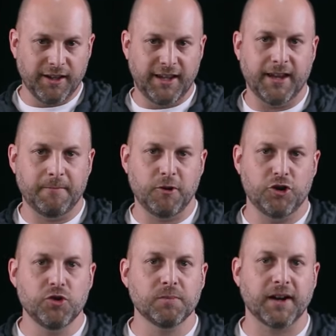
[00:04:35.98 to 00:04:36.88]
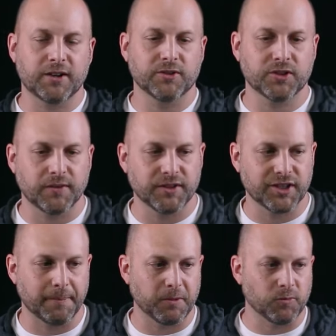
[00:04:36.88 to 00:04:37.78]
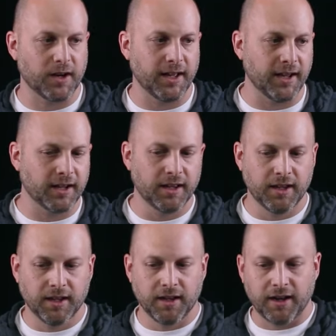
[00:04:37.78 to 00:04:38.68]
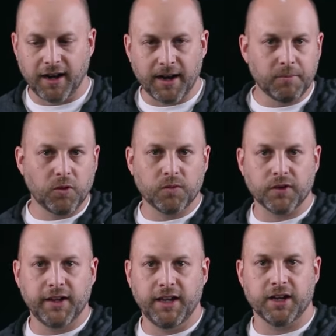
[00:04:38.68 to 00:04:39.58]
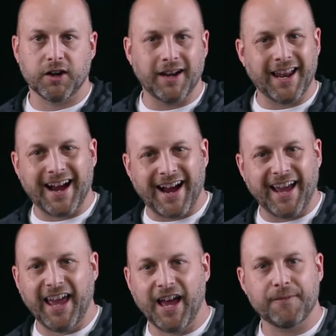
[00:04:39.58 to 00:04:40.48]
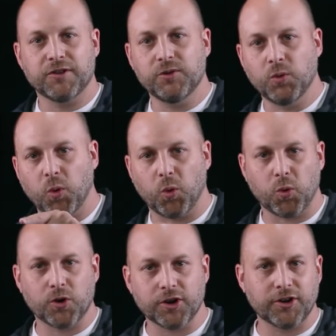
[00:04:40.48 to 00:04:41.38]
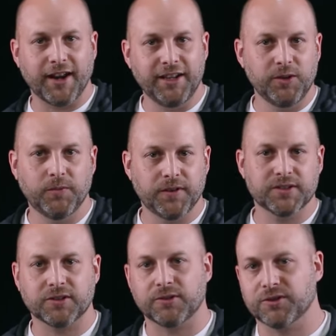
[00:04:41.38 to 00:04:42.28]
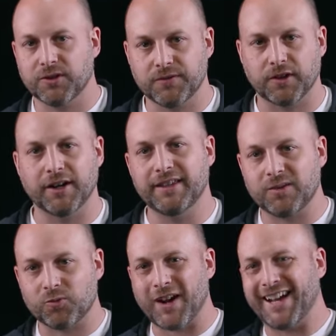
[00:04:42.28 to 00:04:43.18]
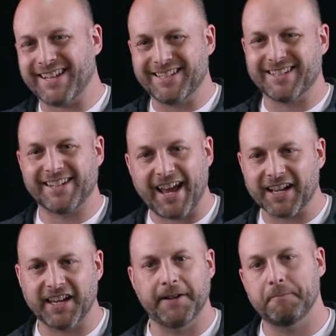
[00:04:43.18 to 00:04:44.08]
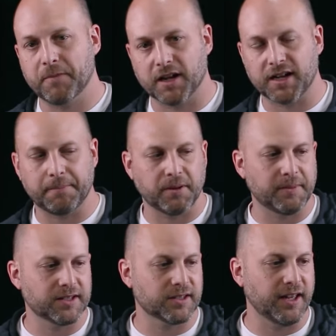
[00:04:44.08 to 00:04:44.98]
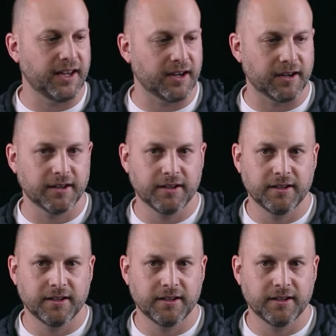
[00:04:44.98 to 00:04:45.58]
get a new microservice up and running, I'm over here and I have to order a new physical server and then rack and stack it a couple months later,